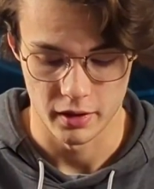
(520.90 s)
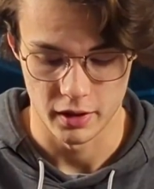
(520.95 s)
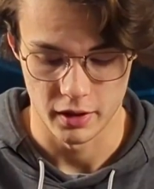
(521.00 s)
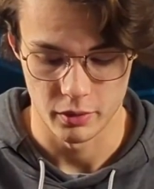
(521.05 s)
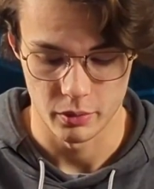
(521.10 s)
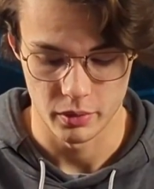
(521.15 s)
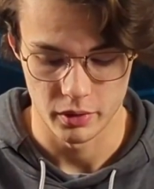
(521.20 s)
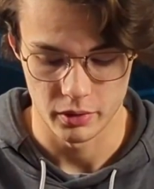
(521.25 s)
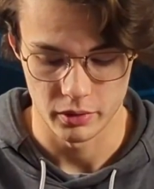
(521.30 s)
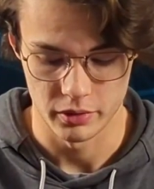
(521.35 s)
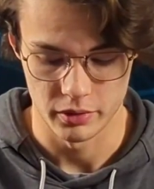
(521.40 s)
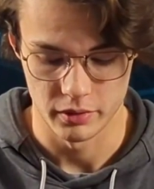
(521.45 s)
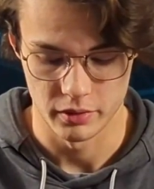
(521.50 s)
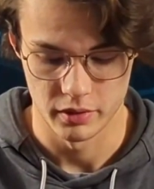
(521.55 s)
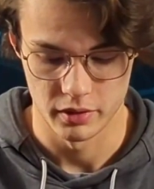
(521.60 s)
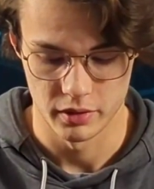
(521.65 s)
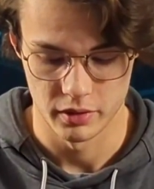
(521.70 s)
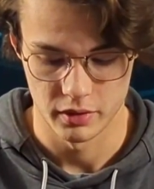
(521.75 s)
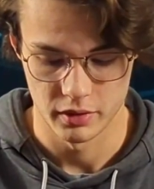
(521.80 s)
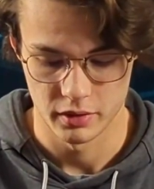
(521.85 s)
I will
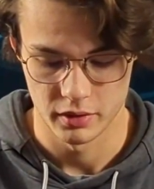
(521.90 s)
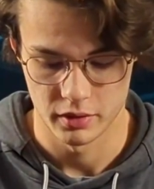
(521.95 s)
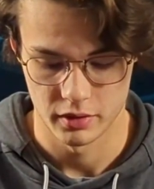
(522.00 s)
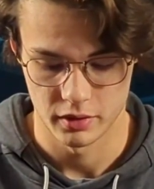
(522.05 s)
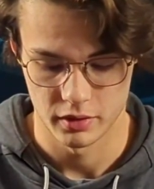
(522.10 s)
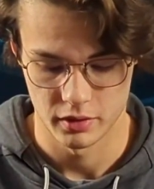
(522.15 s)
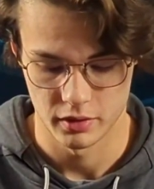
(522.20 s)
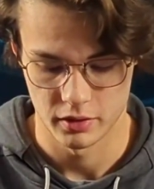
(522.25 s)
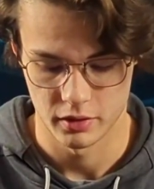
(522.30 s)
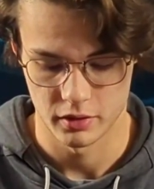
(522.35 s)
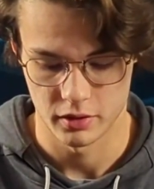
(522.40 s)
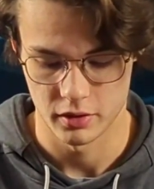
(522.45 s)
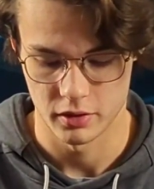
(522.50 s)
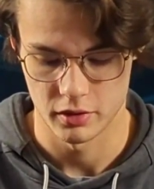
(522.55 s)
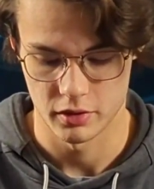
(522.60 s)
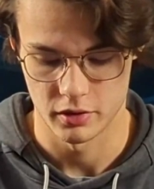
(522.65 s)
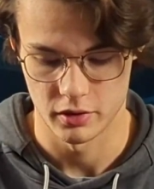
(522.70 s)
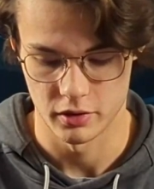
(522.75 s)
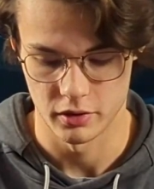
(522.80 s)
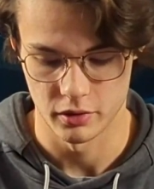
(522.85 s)

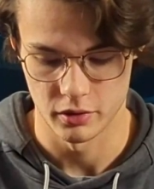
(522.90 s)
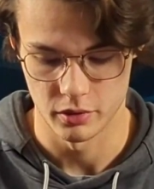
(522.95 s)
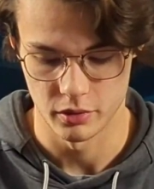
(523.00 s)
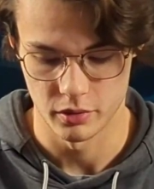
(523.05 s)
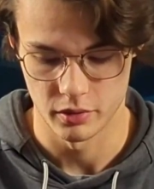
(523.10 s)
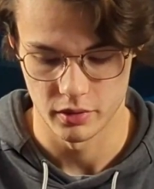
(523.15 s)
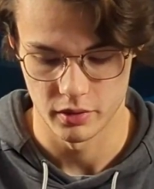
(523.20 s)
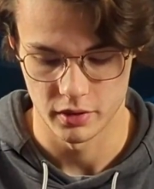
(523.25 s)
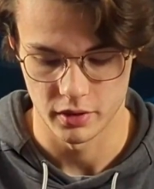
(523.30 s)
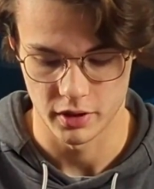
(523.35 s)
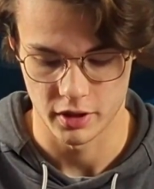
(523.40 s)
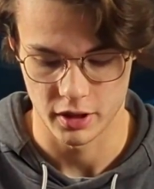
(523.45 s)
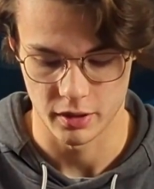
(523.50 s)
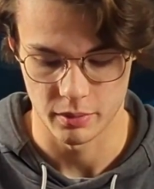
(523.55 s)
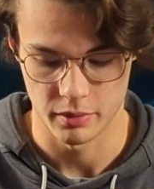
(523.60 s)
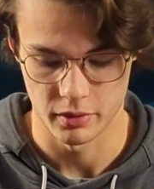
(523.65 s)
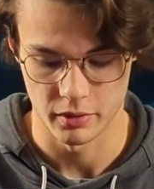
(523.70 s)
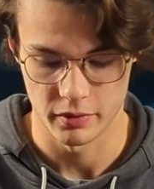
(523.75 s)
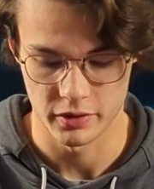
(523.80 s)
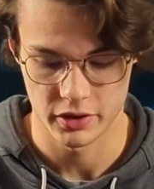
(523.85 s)
just do a
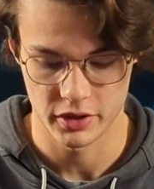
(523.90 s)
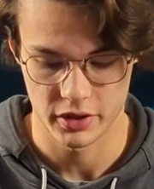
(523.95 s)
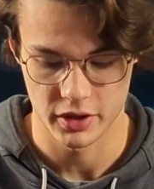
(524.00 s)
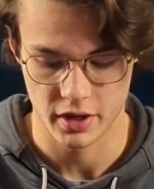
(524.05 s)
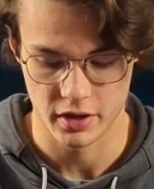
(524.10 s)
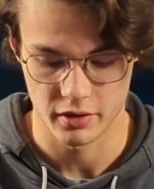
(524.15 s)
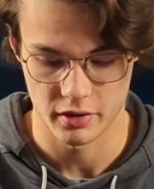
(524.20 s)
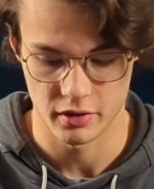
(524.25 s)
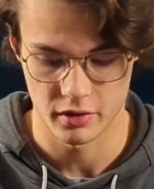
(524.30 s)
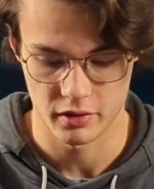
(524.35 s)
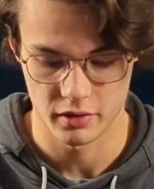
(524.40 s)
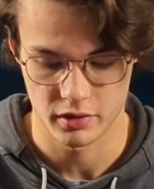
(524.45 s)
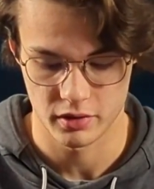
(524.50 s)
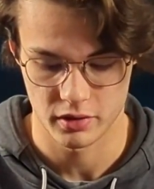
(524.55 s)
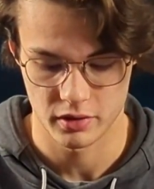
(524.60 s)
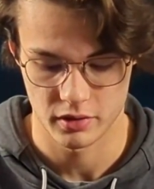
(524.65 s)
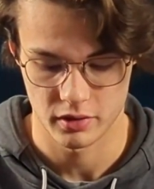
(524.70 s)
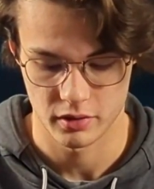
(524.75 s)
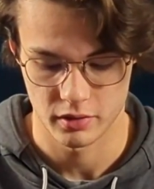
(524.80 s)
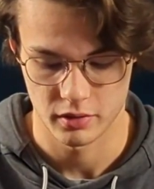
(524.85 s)
couple of
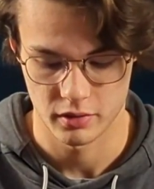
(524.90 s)
centers.